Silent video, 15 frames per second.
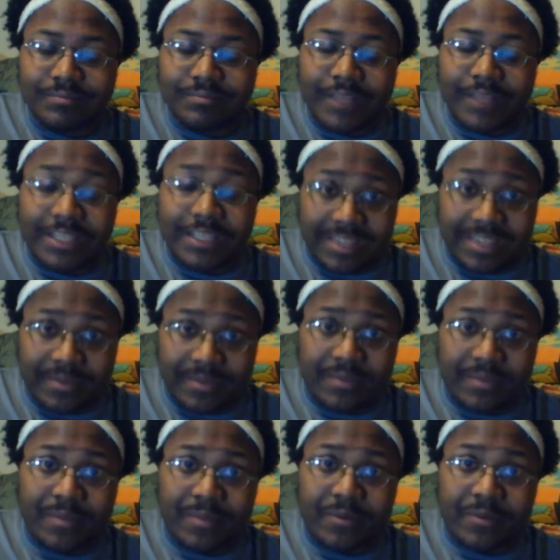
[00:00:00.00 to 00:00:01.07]
It's gonna be a
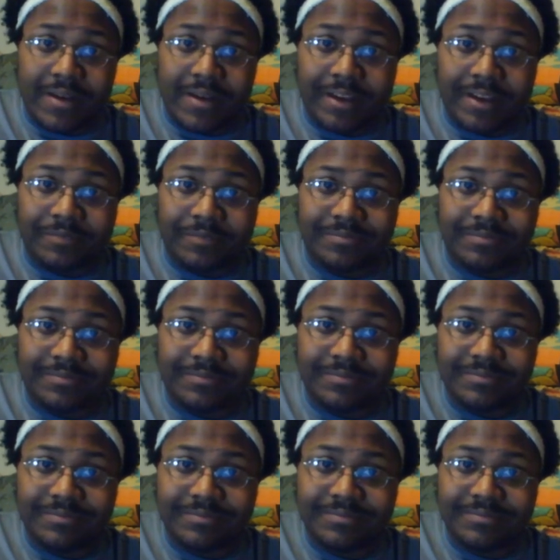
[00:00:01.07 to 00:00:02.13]
bumpy ride.
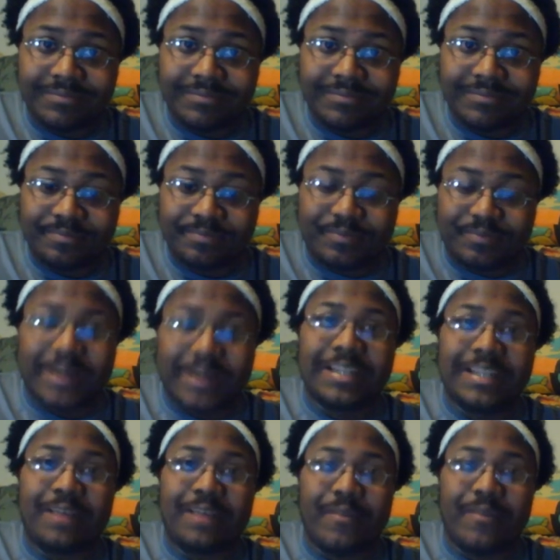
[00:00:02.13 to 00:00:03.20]
Buckle
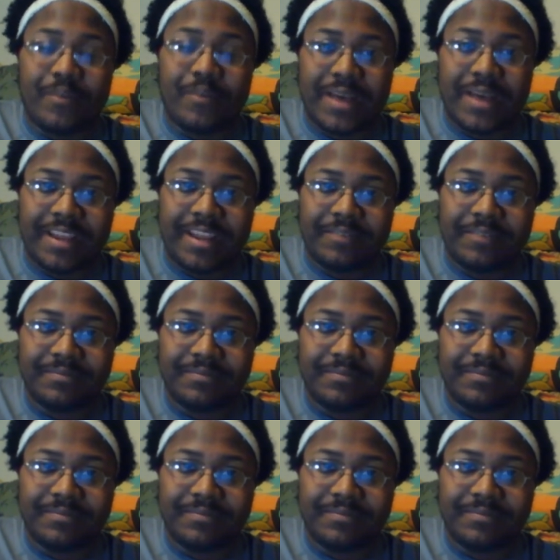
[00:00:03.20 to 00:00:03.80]
up, everybody!